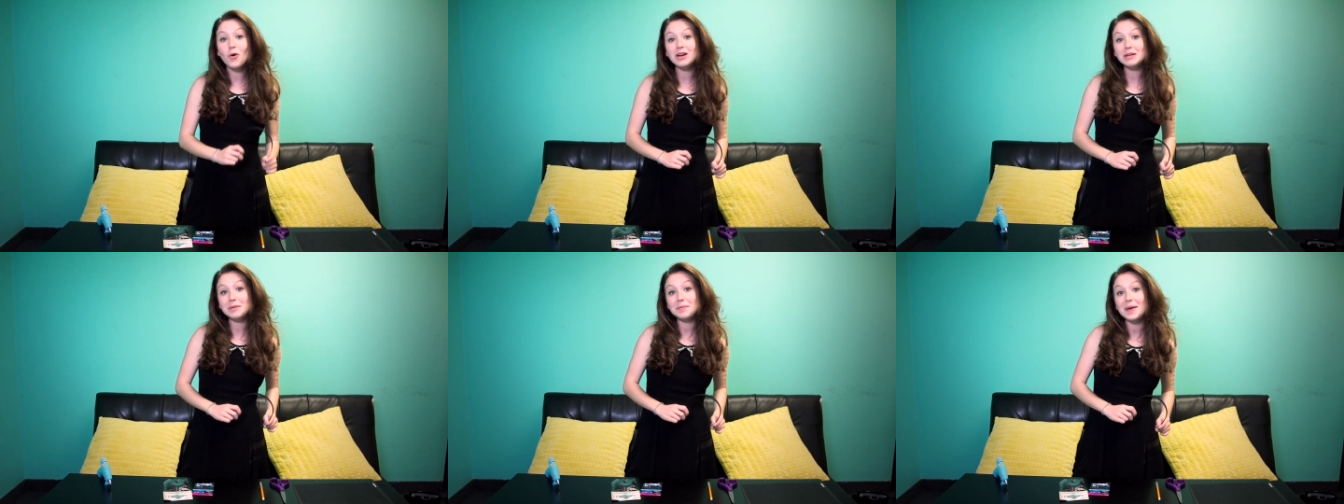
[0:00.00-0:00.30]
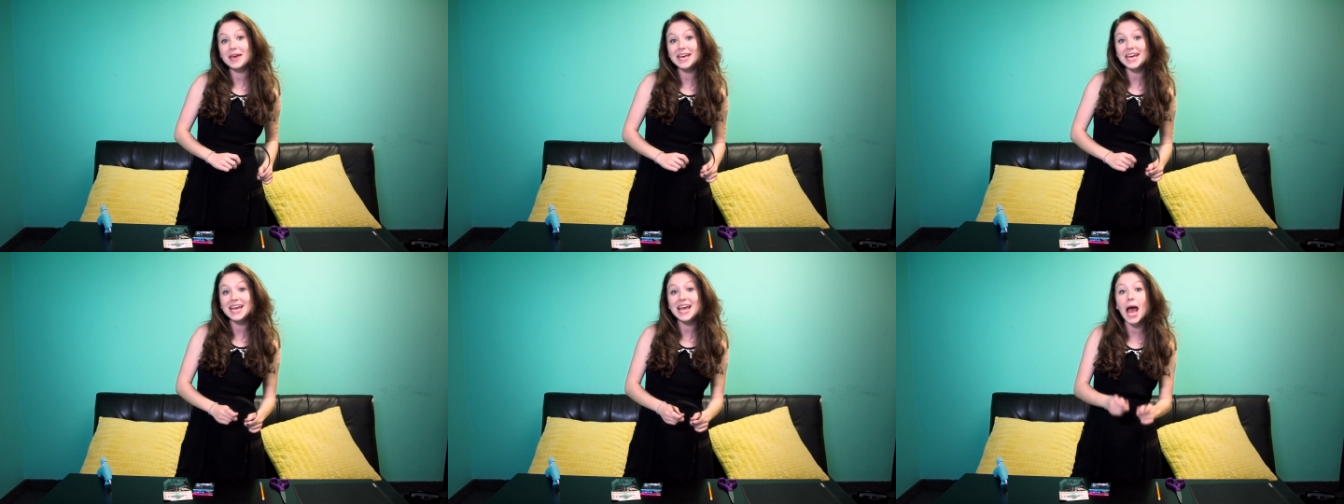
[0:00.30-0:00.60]
going to be
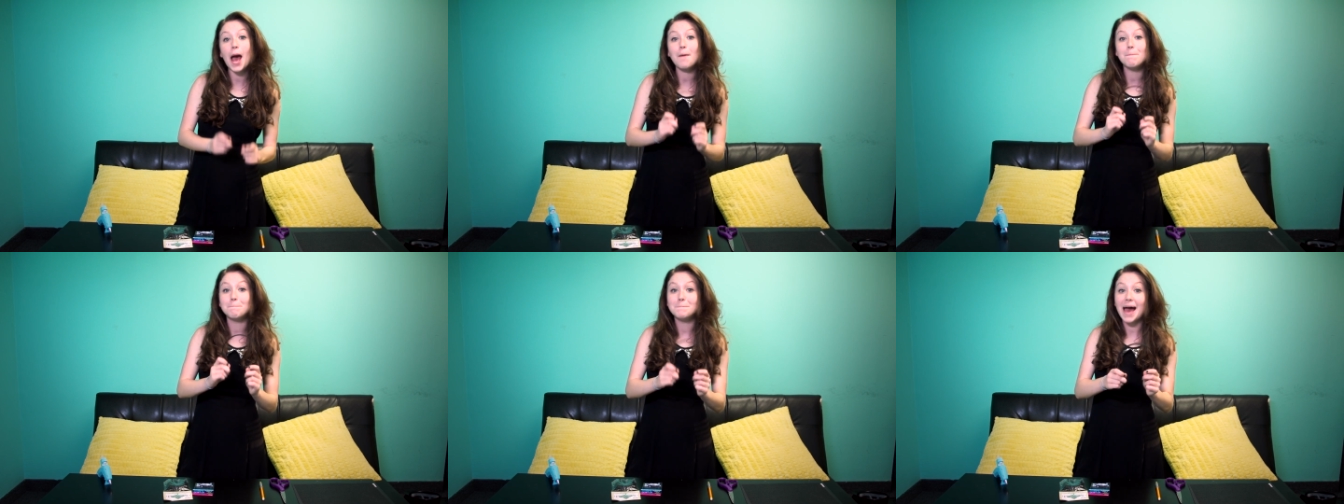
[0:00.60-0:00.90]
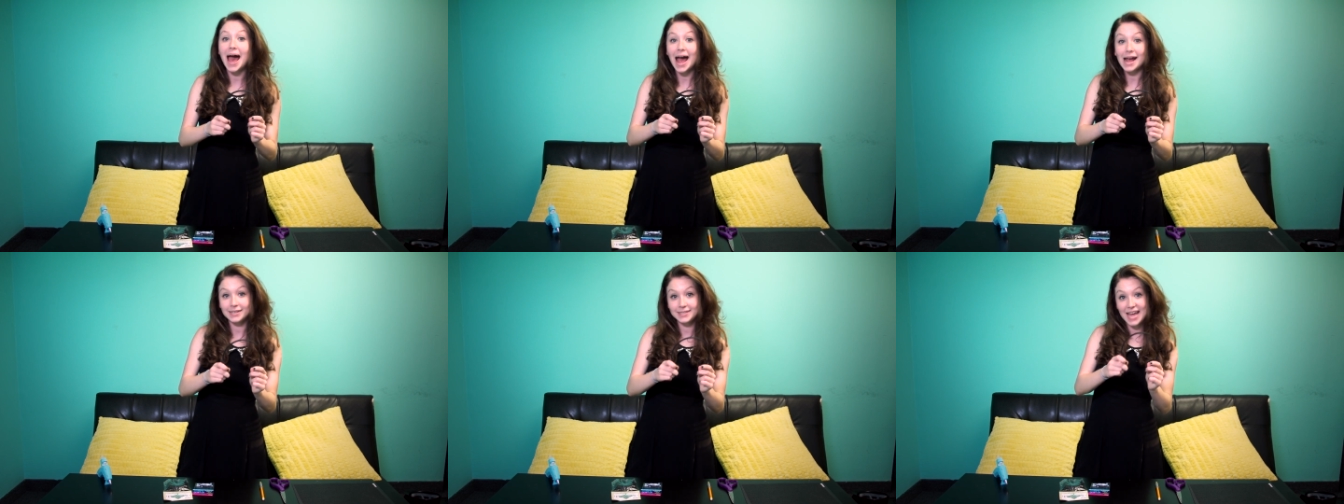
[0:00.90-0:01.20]
making a
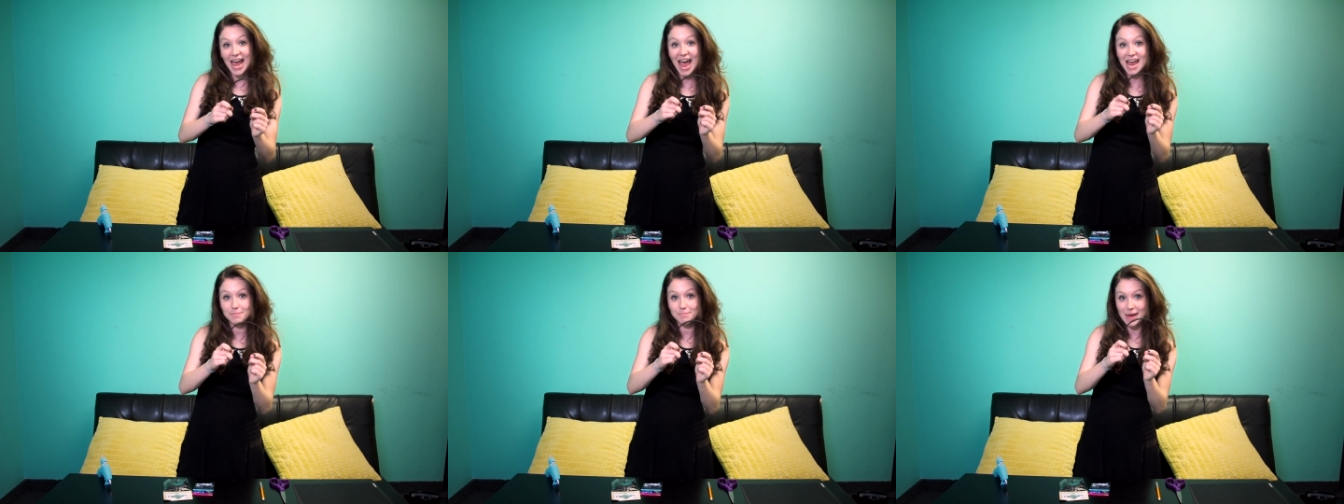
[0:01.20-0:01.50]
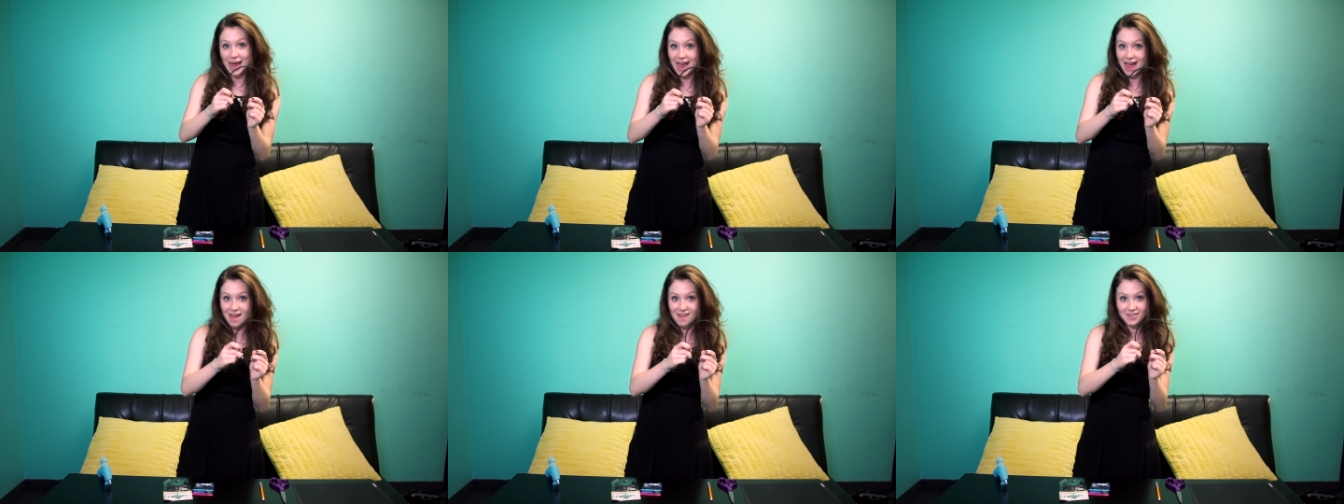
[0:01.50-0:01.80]
bat
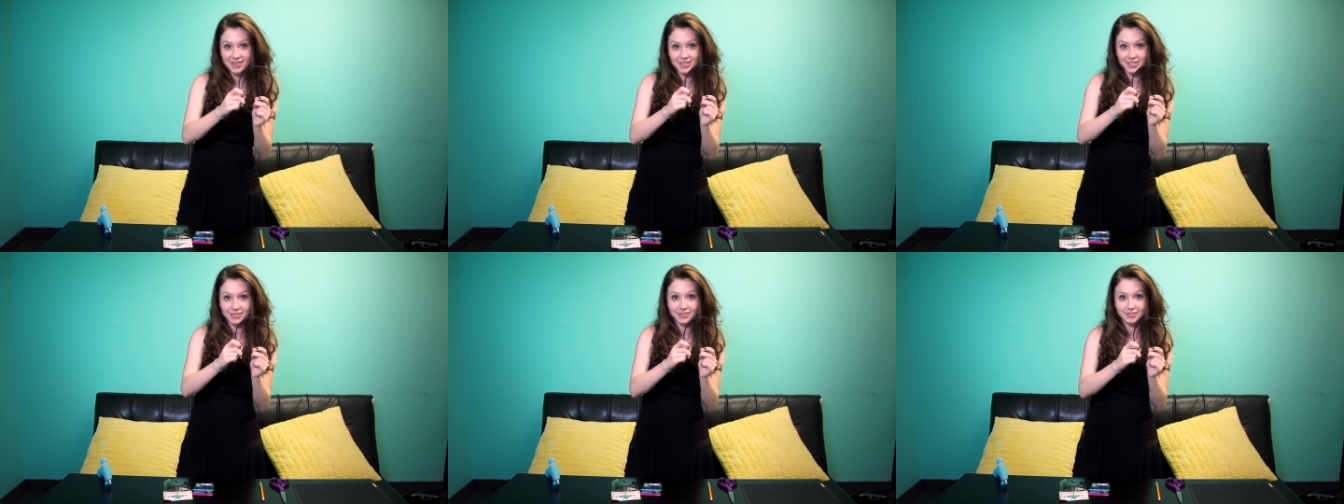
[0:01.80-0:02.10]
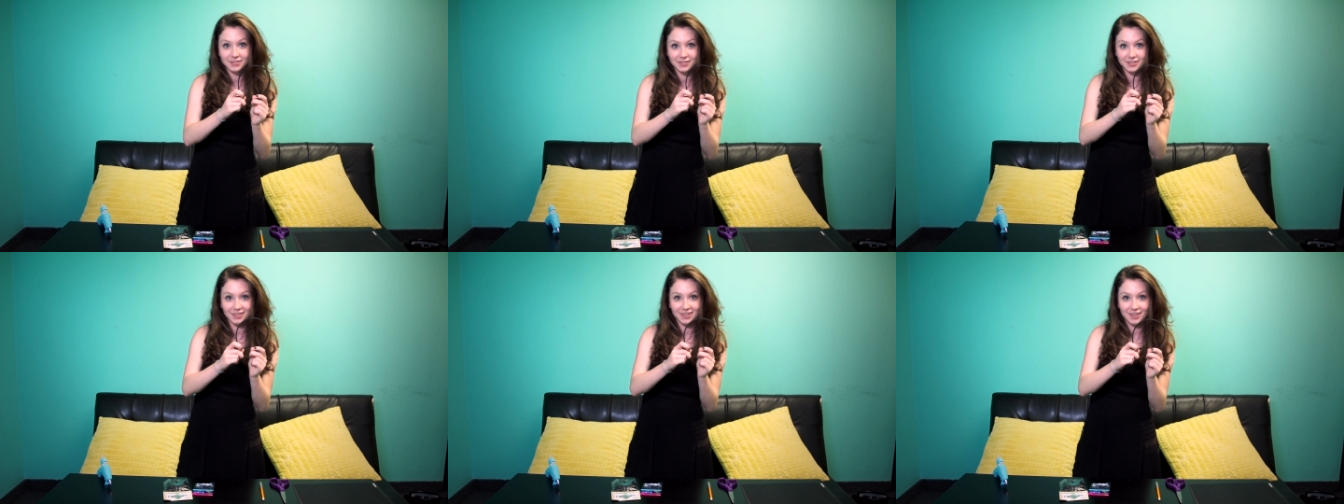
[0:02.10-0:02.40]
headband
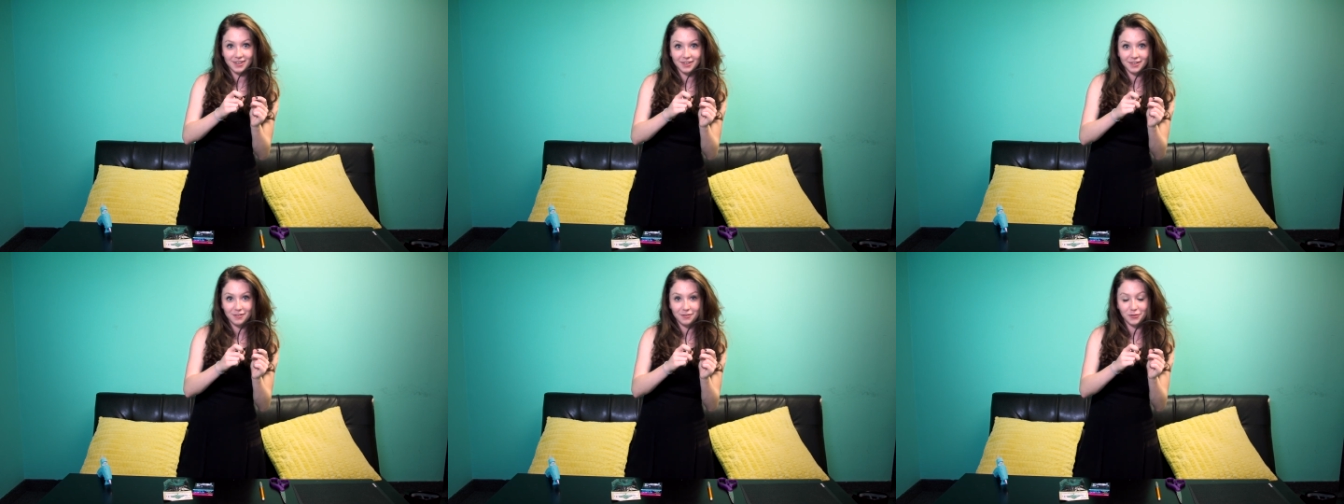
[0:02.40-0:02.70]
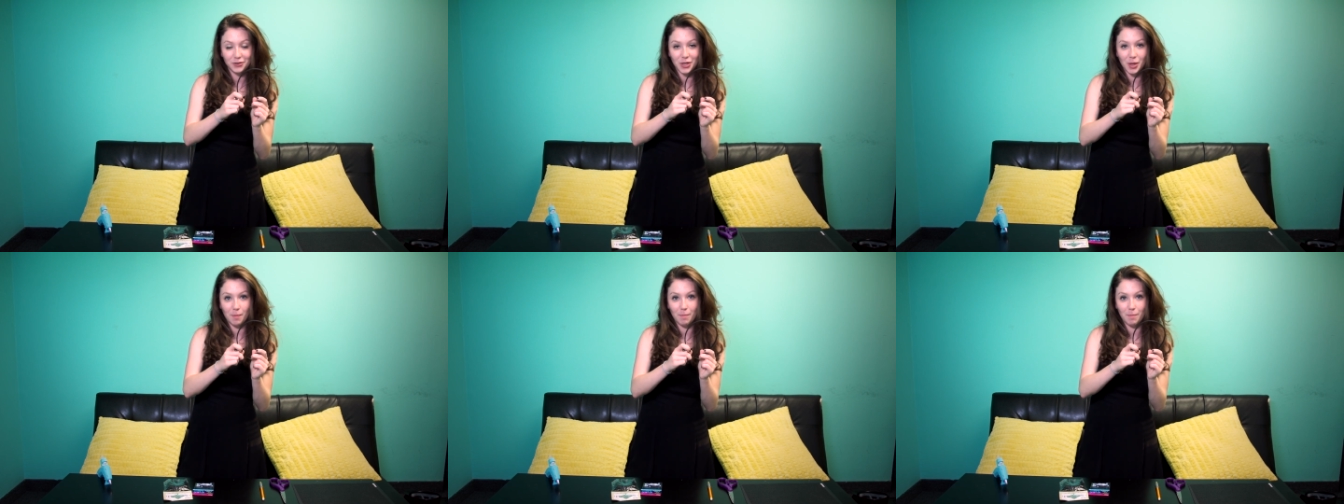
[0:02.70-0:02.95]
full